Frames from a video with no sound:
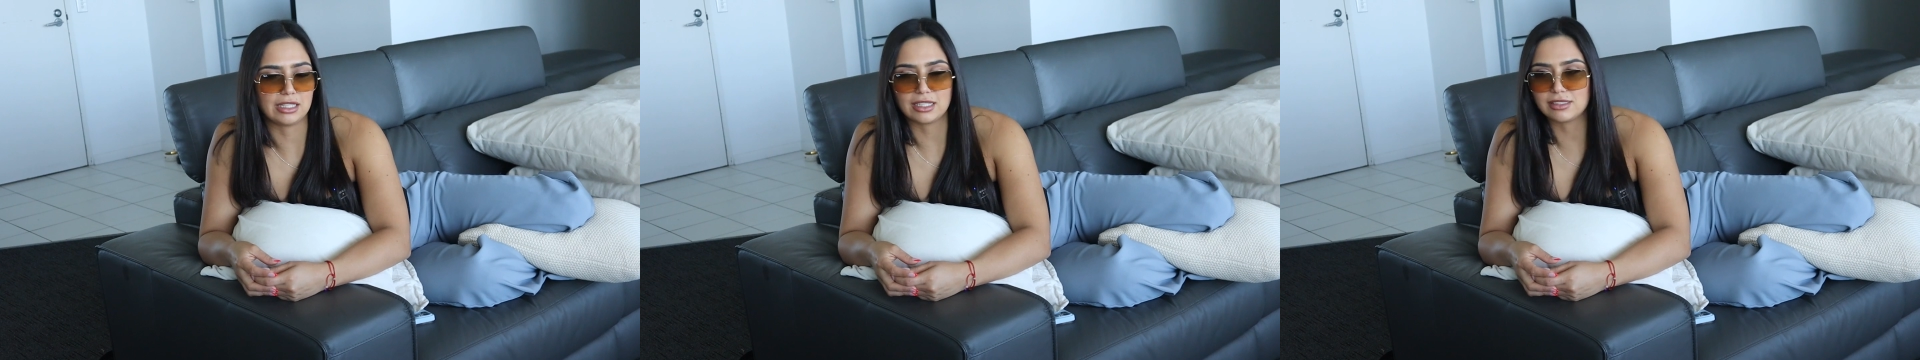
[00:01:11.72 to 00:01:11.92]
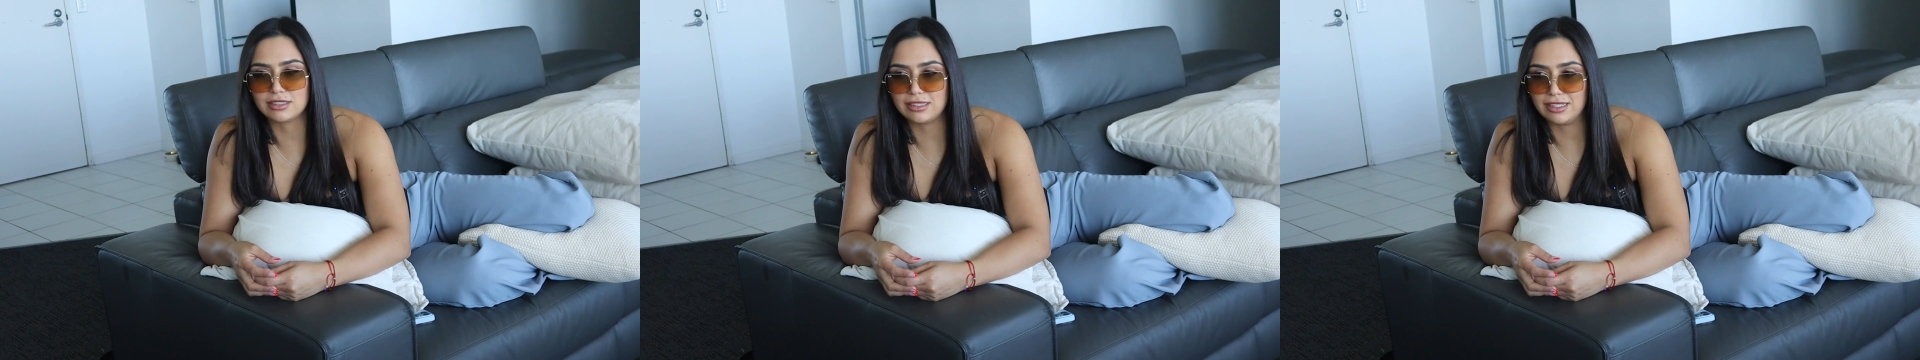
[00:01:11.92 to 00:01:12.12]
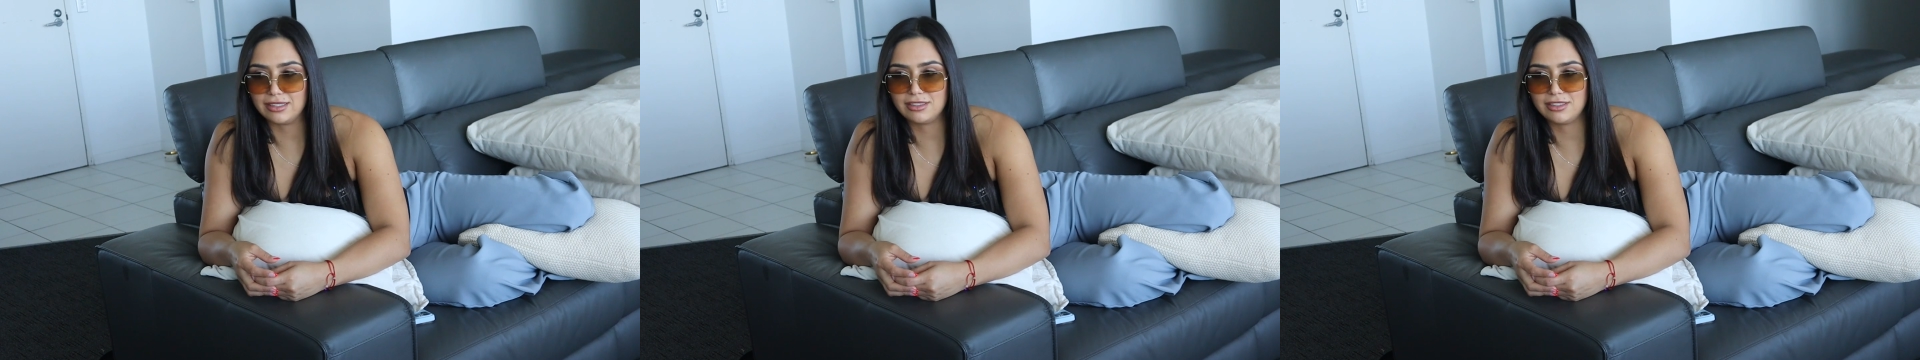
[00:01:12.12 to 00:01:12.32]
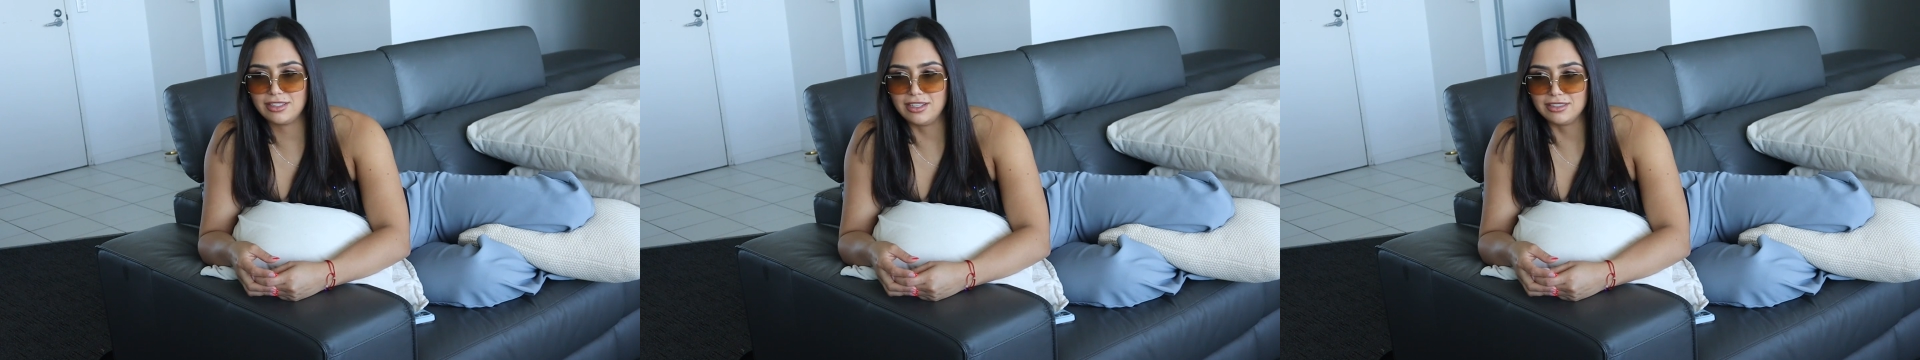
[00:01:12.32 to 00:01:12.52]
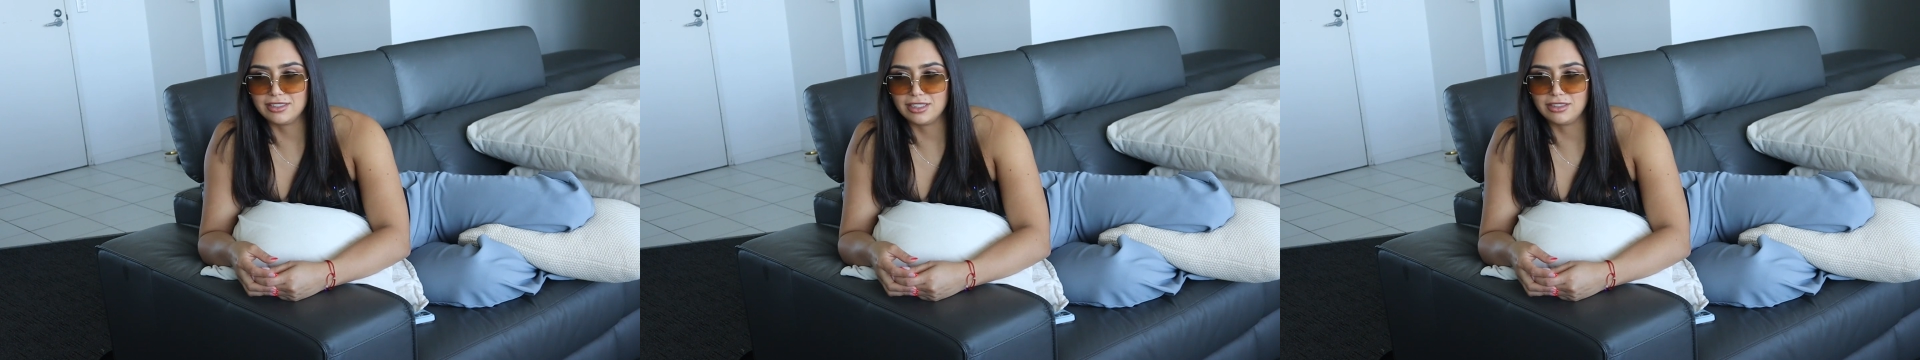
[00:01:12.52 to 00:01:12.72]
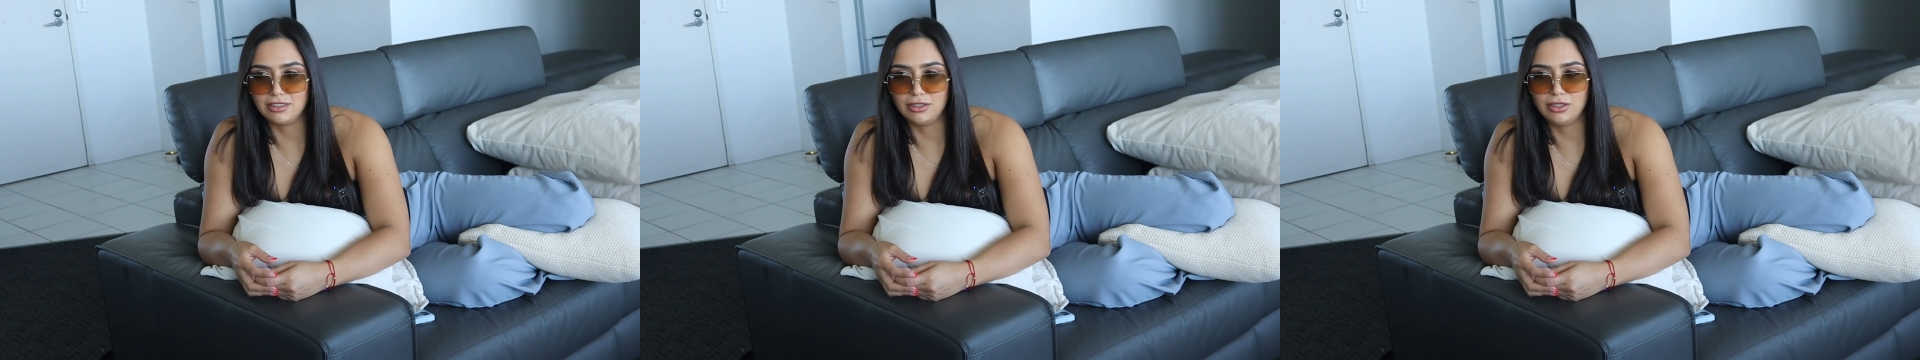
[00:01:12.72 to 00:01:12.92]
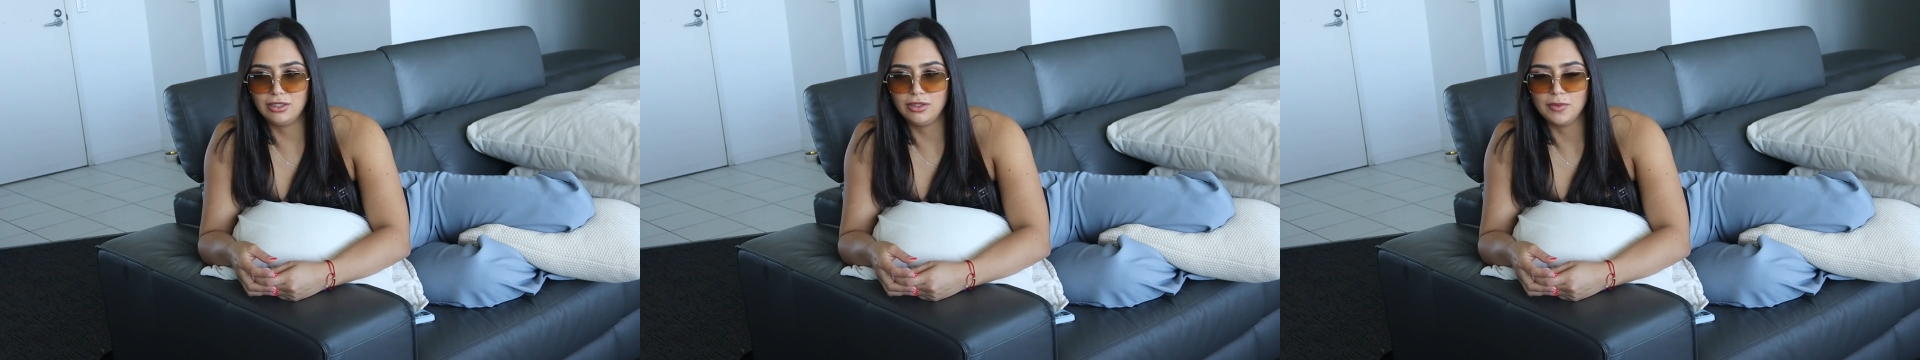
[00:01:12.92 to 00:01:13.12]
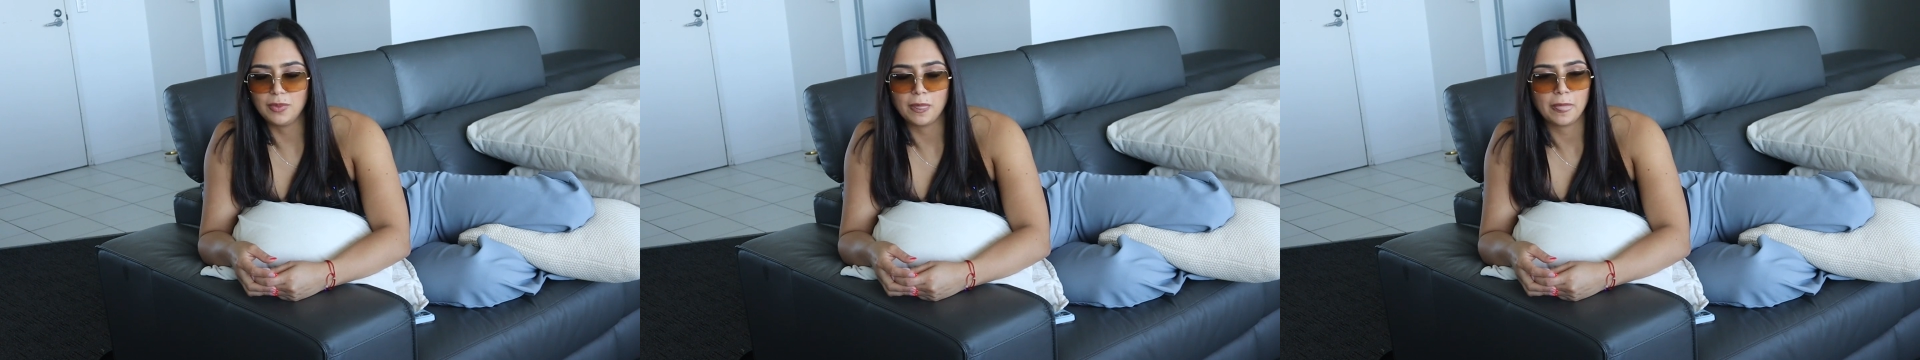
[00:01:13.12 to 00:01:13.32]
6 years ago.